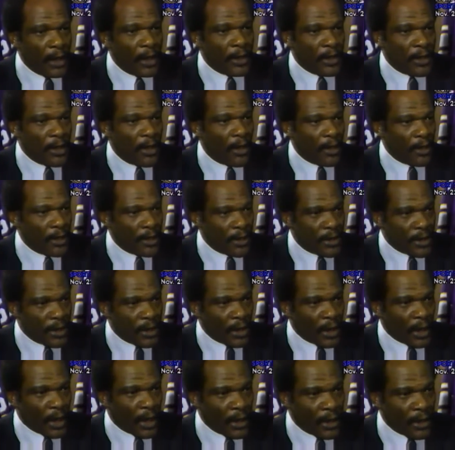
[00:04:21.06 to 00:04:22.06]
It's
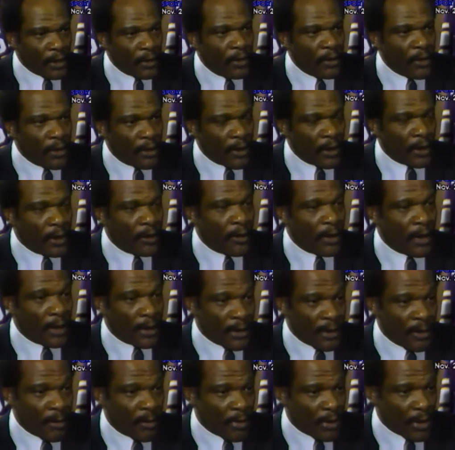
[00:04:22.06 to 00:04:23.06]
hard to say. I do know
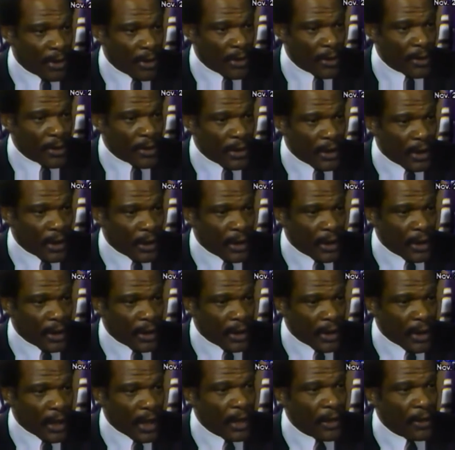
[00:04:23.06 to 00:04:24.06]
that there are some players
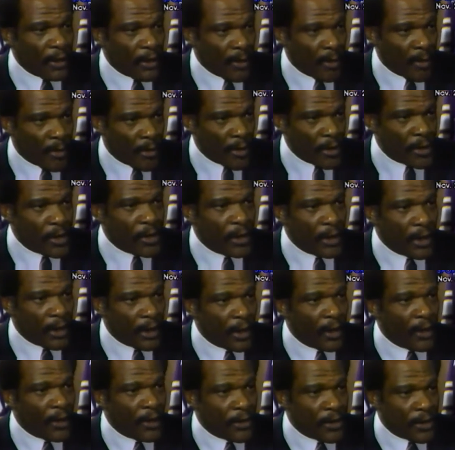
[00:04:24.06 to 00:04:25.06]
that I know
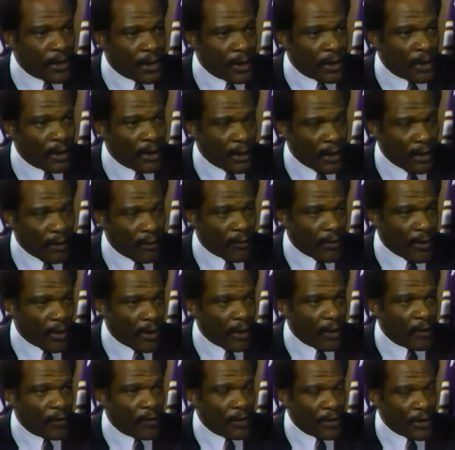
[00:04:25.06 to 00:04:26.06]
personally that are still
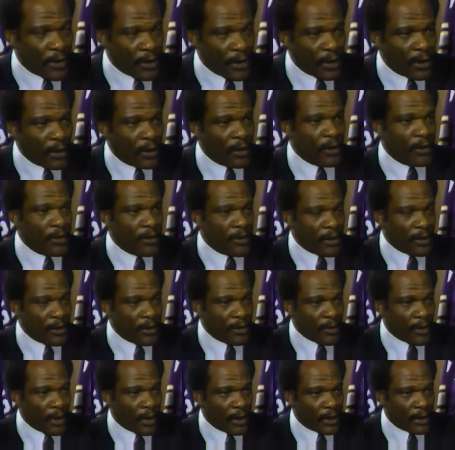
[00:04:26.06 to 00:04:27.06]
involved and still
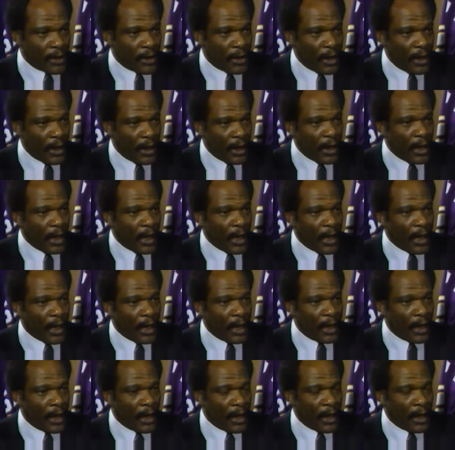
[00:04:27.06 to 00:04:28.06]
using drugs.
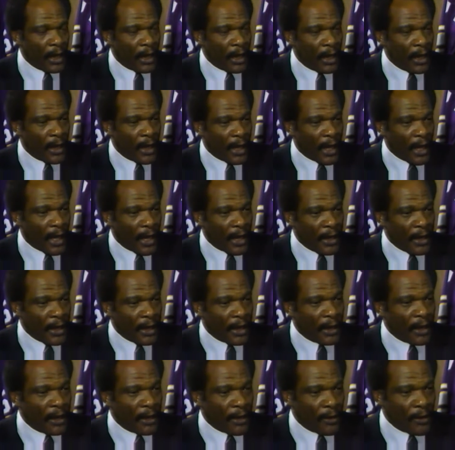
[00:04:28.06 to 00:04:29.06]
And
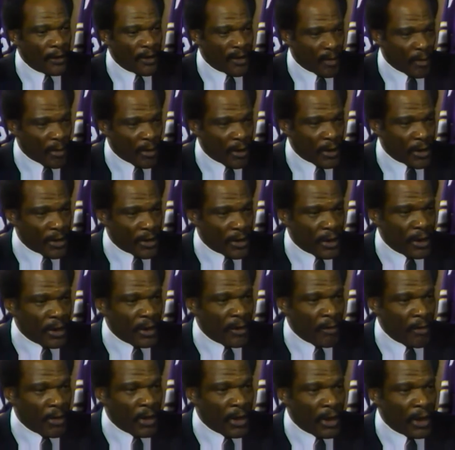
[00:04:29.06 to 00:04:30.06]
I think that those
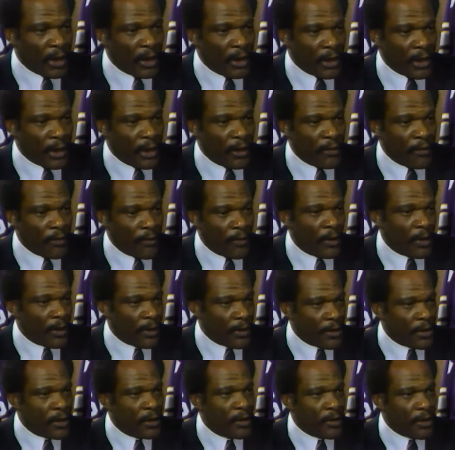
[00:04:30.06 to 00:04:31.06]
players could be
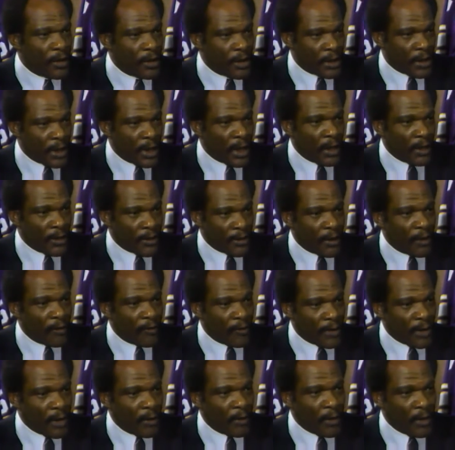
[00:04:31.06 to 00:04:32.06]
in real serious
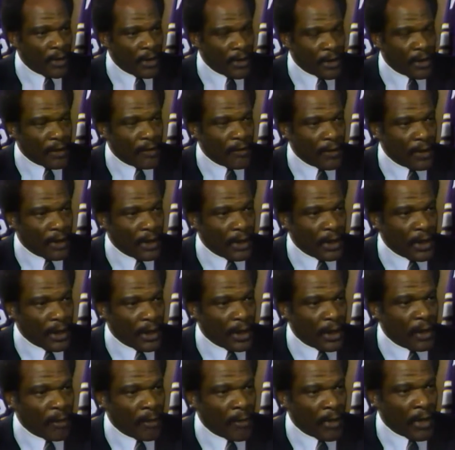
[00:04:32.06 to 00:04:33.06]
danger if something isn't
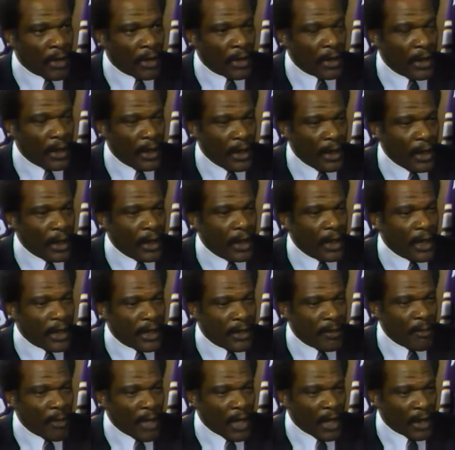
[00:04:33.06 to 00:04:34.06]
really done about it.
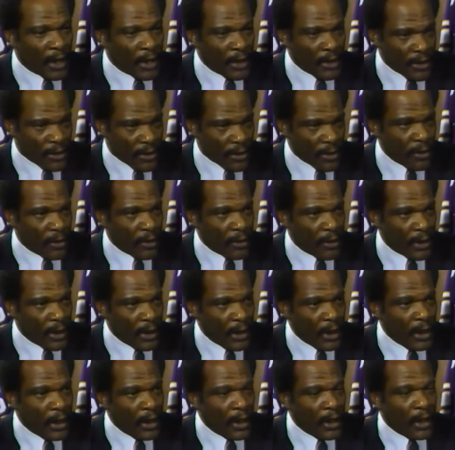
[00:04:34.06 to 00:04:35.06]
That's my
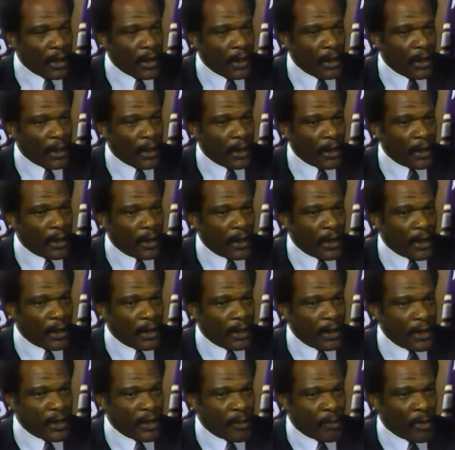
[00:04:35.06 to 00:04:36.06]
concern,
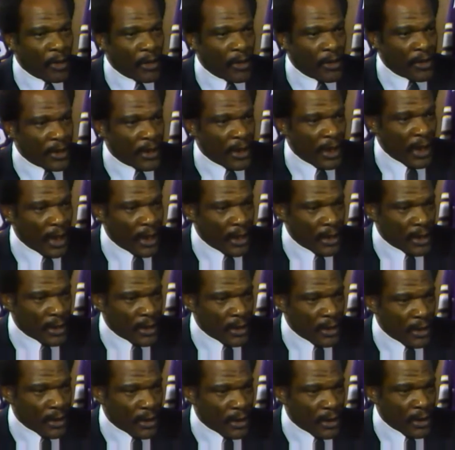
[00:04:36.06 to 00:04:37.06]
that these players
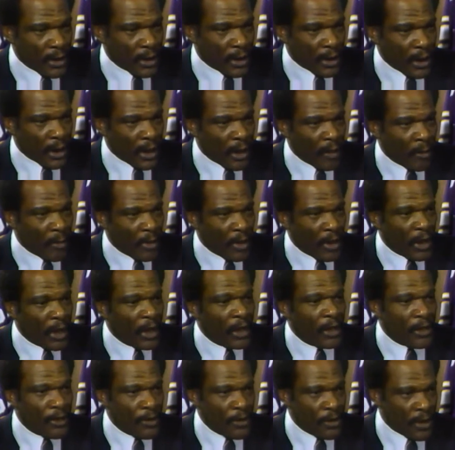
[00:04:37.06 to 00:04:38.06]
can seek
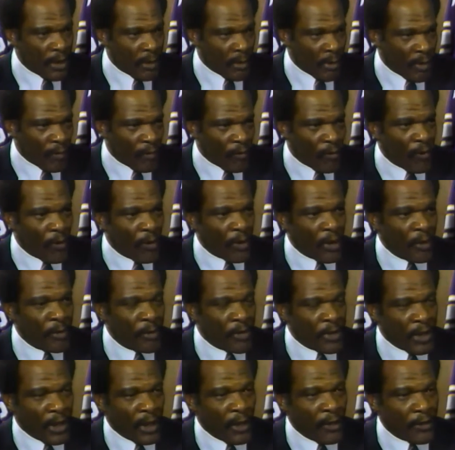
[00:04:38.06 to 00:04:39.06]
help and do something
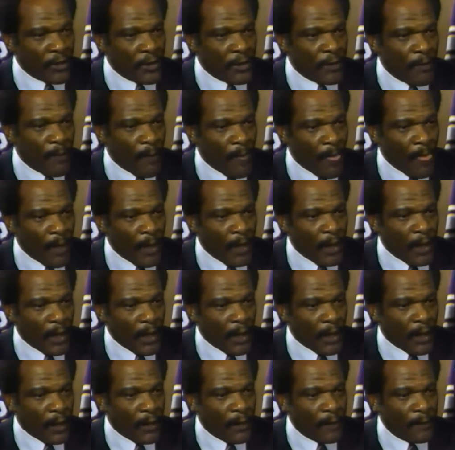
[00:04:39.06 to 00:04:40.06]
for themselves.
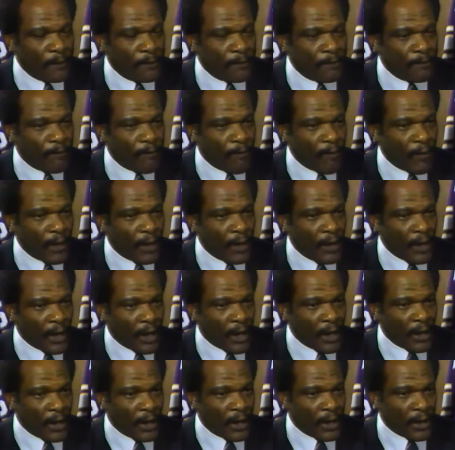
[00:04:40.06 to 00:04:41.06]

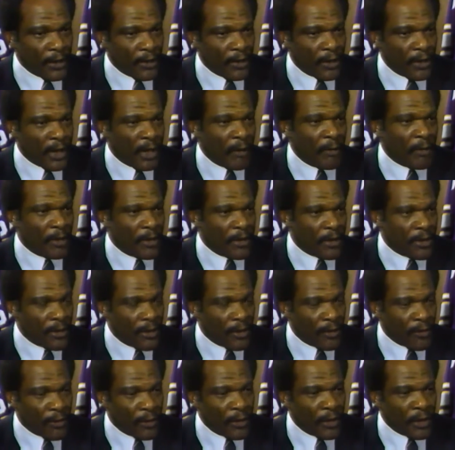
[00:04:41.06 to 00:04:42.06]
And the other thing, too, is
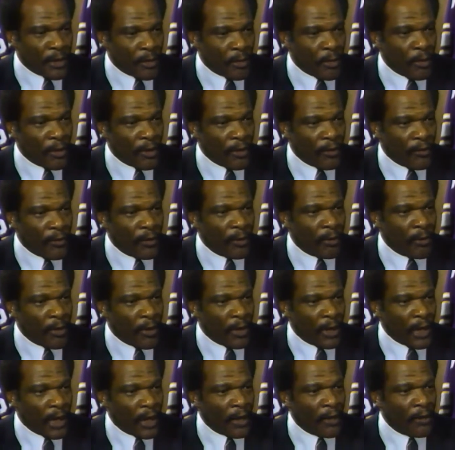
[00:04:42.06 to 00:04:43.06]
I'm concerned for the sport of
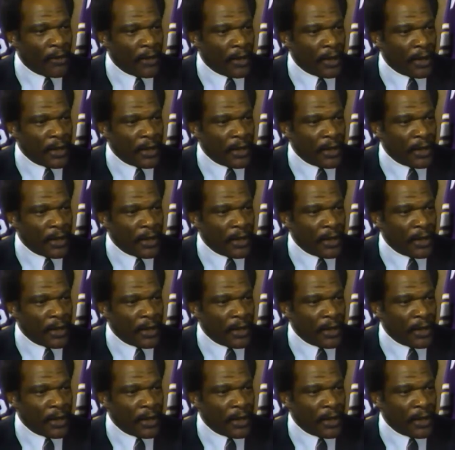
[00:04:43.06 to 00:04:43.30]
football.